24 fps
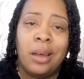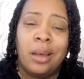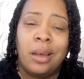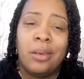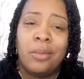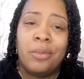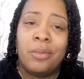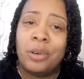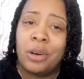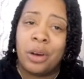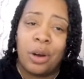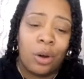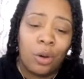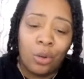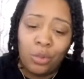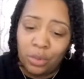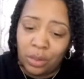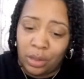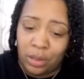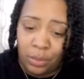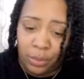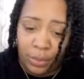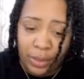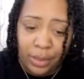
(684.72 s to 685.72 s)
for a whole
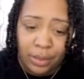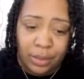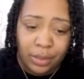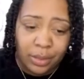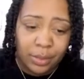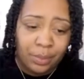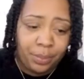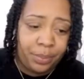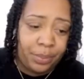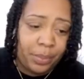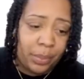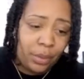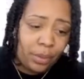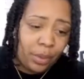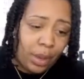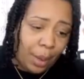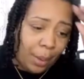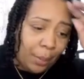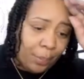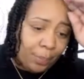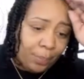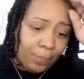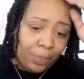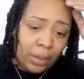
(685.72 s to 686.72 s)
nother reason. Okay.
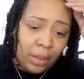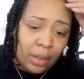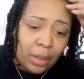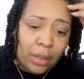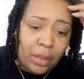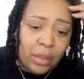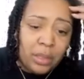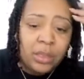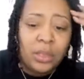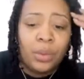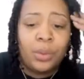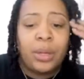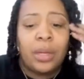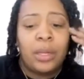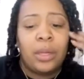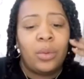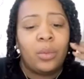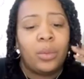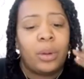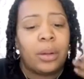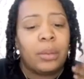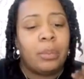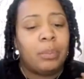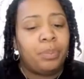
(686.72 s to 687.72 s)
So
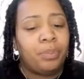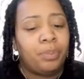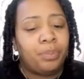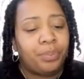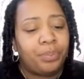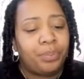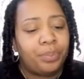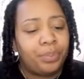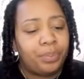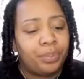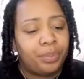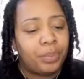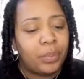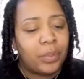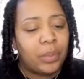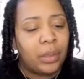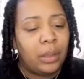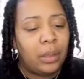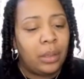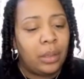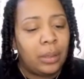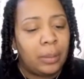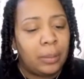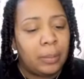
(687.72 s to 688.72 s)
anyway,
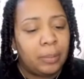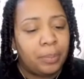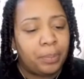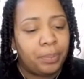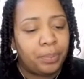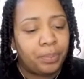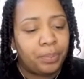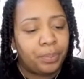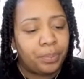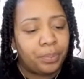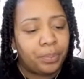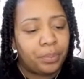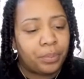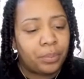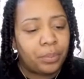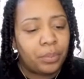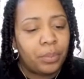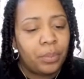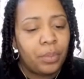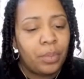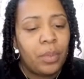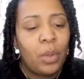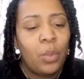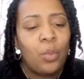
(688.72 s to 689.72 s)
um,
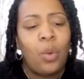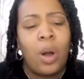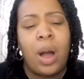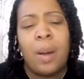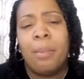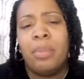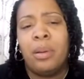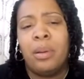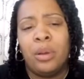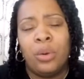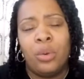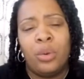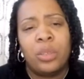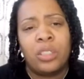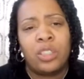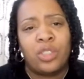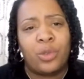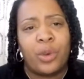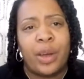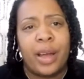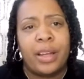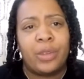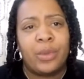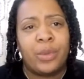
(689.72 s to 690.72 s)
while Blue is
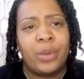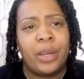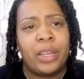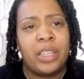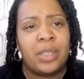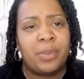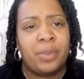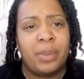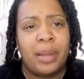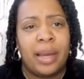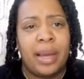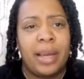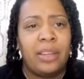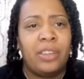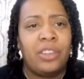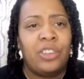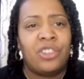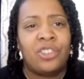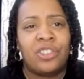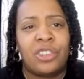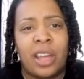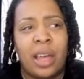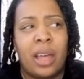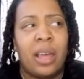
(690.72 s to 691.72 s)
trying to explain to
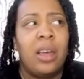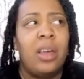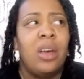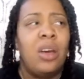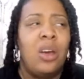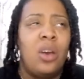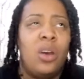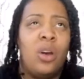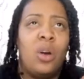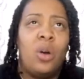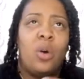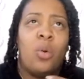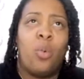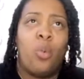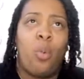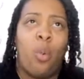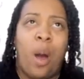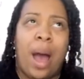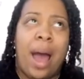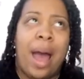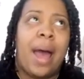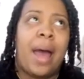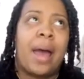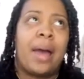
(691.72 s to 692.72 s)
Shay
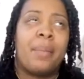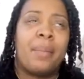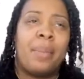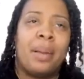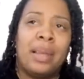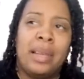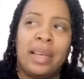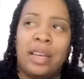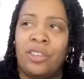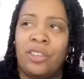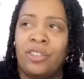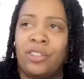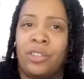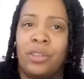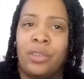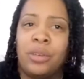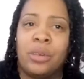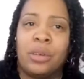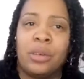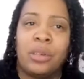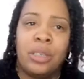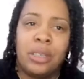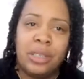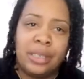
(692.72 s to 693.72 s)
why pleasure
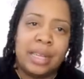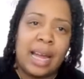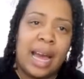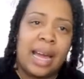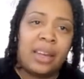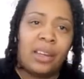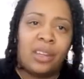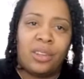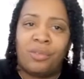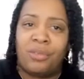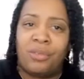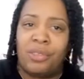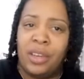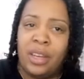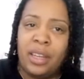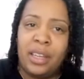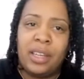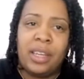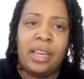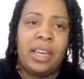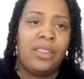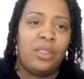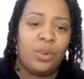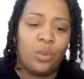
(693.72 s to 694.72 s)
could not defend
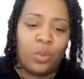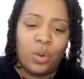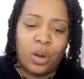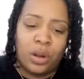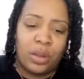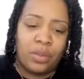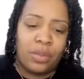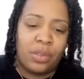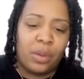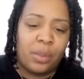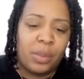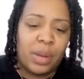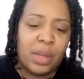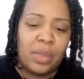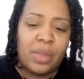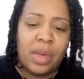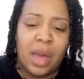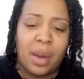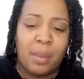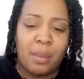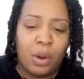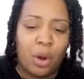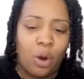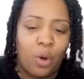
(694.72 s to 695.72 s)
either one of them in
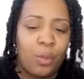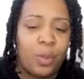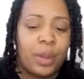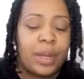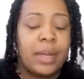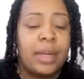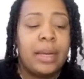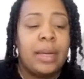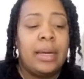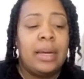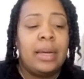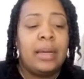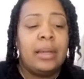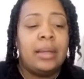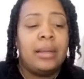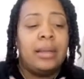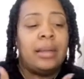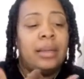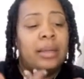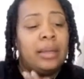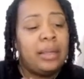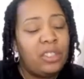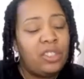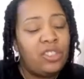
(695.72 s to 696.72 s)
that moment,
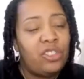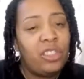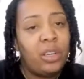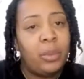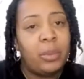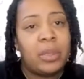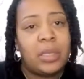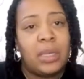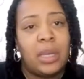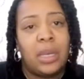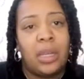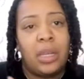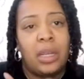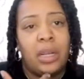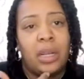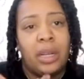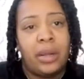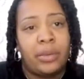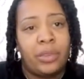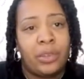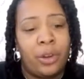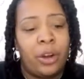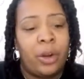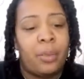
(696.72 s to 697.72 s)
Liz jumps in and
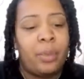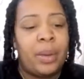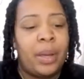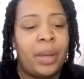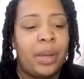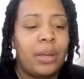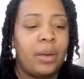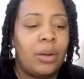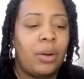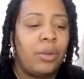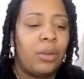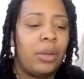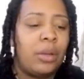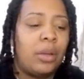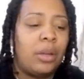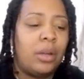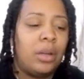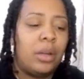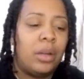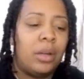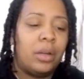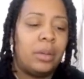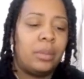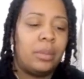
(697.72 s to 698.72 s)
gives her opinion on it.
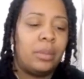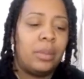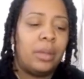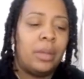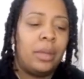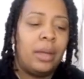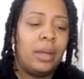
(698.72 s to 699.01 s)
Um,